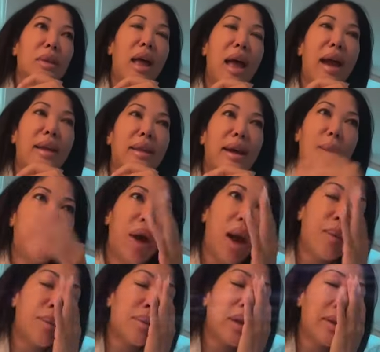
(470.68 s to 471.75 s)
line, like
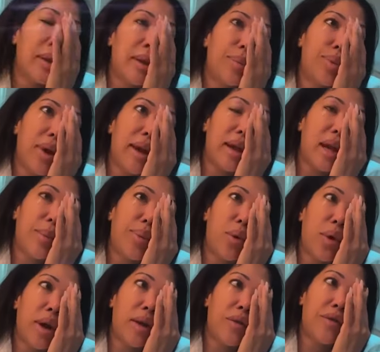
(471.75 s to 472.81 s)
probably the breaking
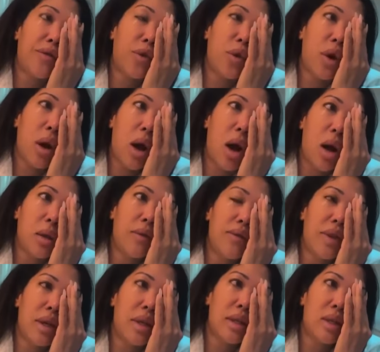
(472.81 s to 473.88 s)
point for all
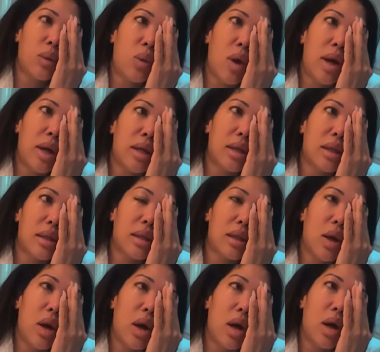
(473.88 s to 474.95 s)
of this was
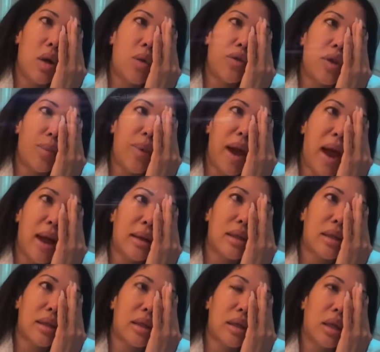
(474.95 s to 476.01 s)
uh, over the
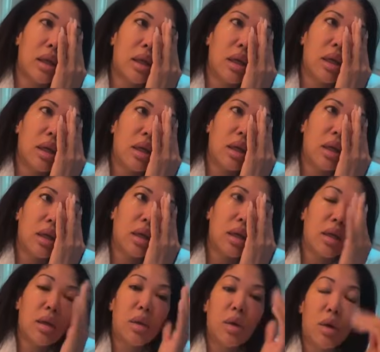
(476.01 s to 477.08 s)
past
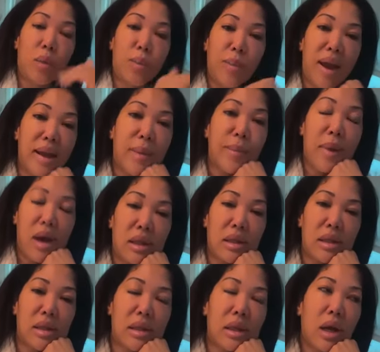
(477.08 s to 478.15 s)
many
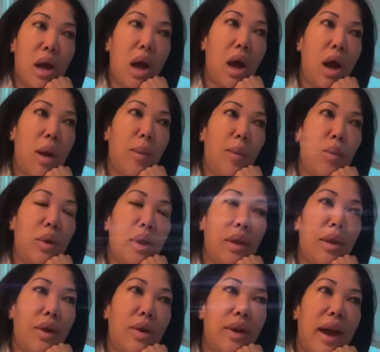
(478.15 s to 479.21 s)
months um,
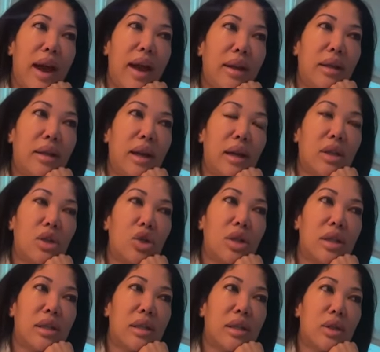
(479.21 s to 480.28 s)
when their dad
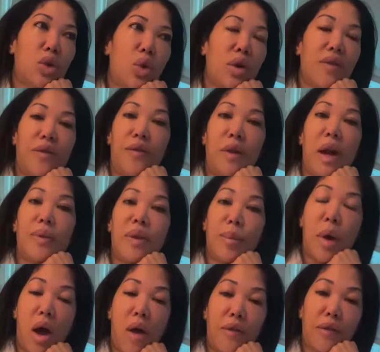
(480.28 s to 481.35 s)
just sort of cut
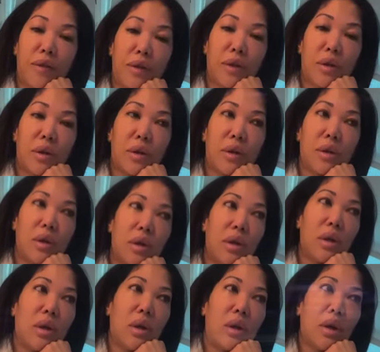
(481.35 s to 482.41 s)
off.
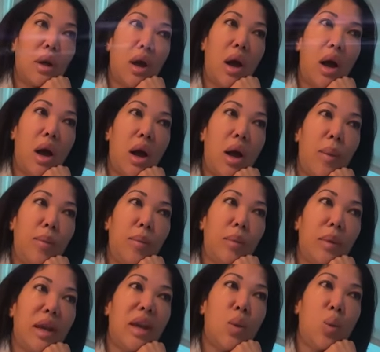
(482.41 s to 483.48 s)

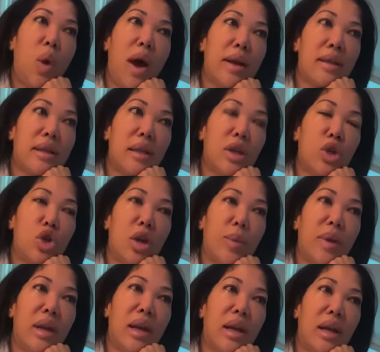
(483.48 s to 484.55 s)
Um, he was
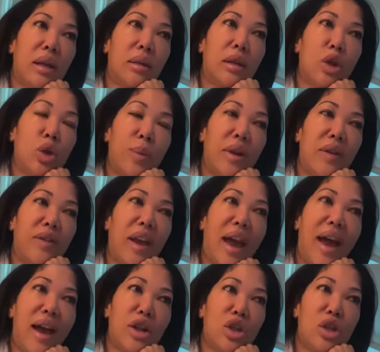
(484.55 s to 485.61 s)
contributing a little bit of
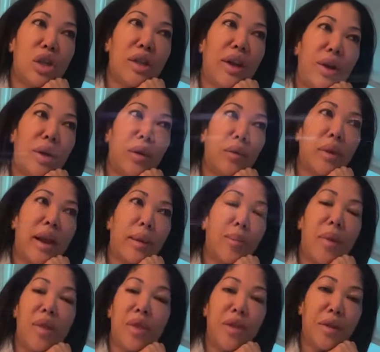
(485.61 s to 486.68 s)
cash to their like
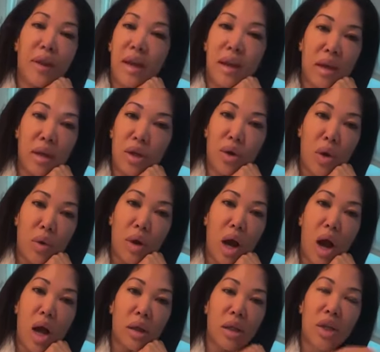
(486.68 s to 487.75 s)
monthly, you know,
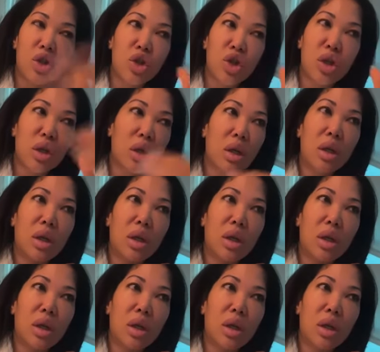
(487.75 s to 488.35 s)
college